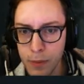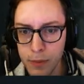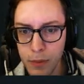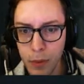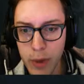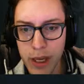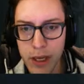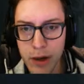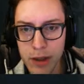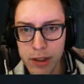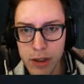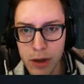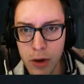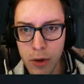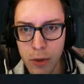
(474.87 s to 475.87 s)
we can
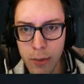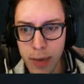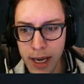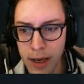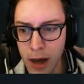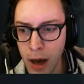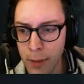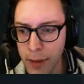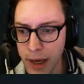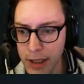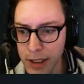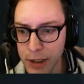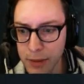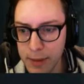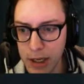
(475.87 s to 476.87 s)
also make Combine
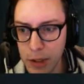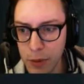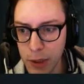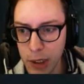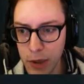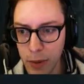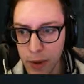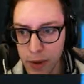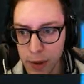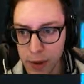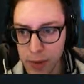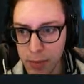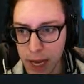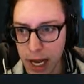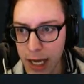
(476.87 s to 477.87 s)
Guildmage work with our
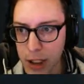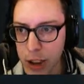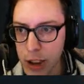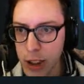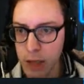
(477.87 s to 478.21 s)
Splash.